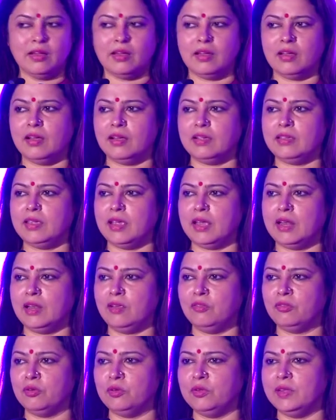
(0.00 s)
uh,
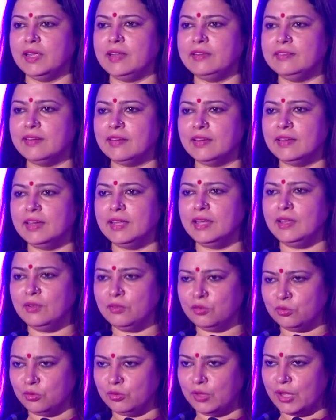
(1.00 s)
caring for the elderly.
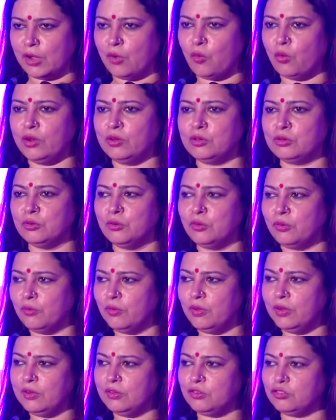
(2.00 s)
So they go into
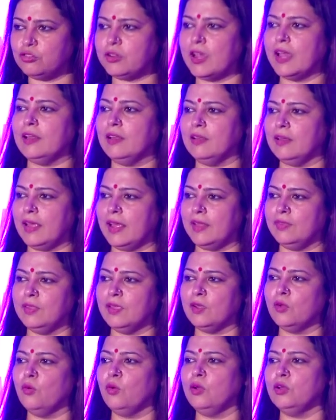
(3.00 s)
shell and
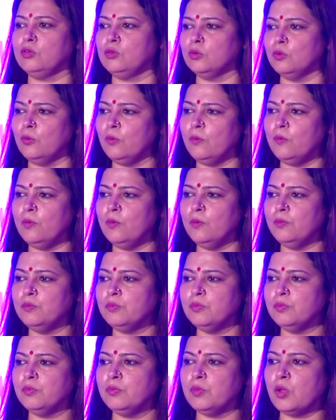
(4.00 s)
they go into
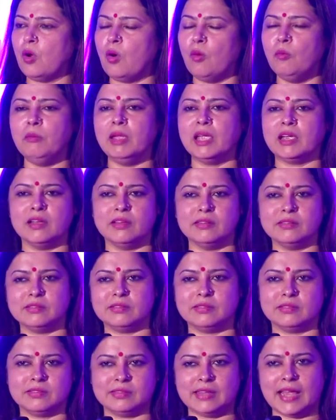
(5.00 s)

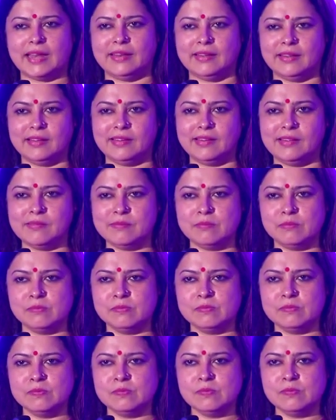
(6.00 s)
homemakers category.
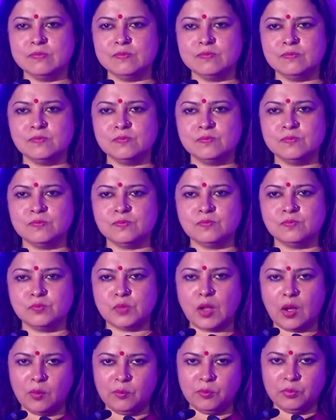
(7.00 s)

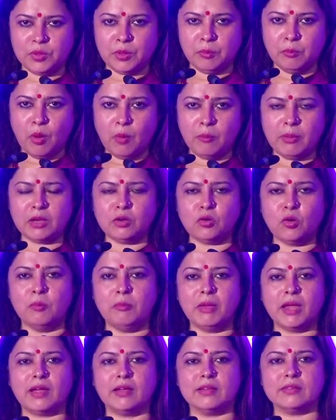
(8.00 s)
Now, the moment
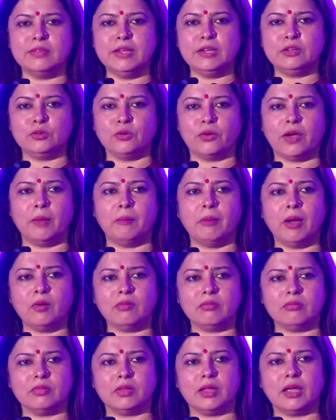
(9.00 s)
homemakers need to come
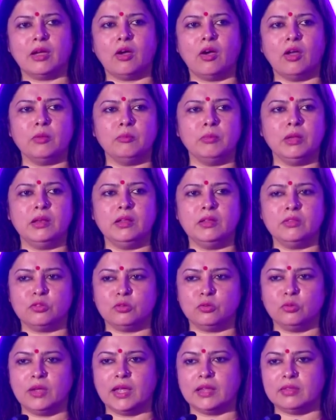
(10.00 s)
out, the economy needs
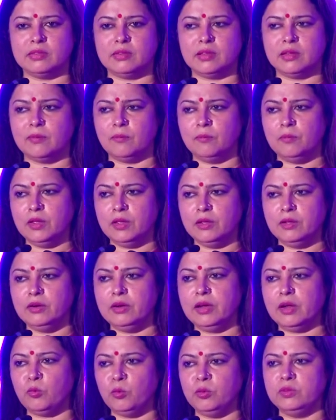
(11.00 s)
to get the
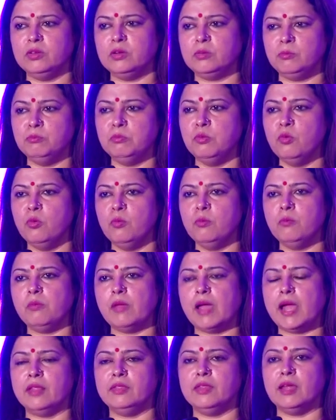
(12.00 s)
requisite boom,
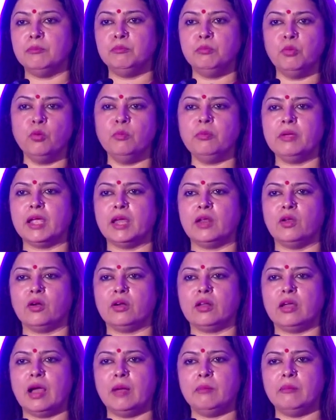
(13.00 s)
and that boom
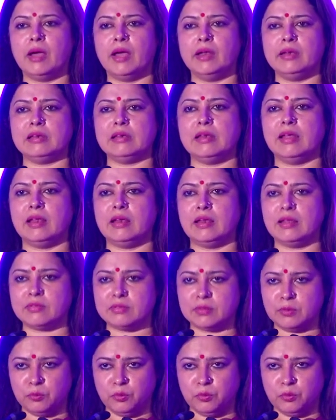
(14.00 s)
cannot come until unless the